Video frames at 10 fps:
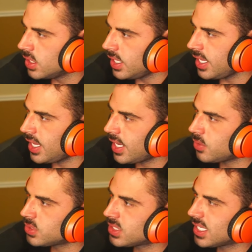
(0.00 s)
And I
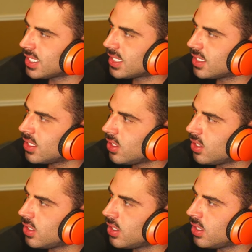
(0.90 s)
was like,
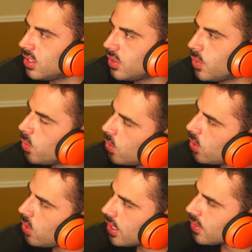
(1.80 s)

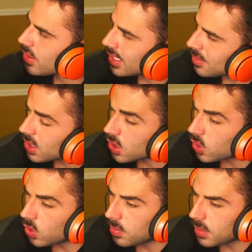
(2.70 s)
whoa, I don't think I'm going to
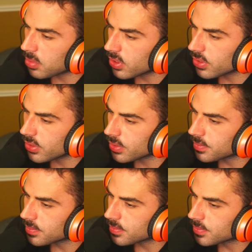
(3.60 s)
call my brother
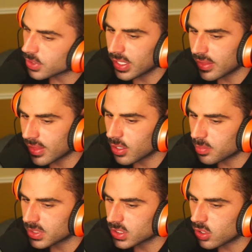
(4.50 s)
great
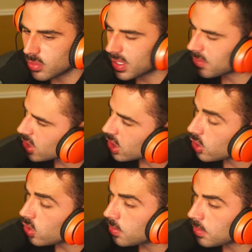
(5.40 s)
therapist and all, but I'm not going to
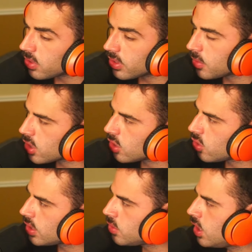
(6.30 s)
call my brother. I'm not going to
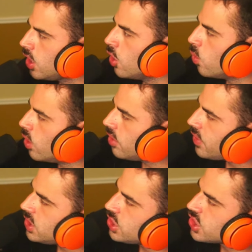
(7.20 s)
call anyone. What if
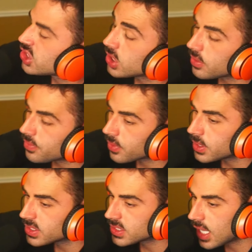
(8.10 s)
I just suffer
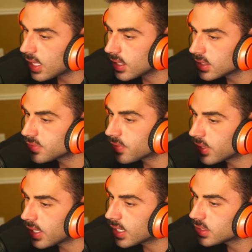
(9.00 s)
in silence for
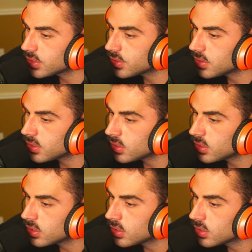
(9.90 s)
an answer?
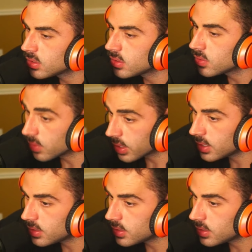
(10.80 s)
Right?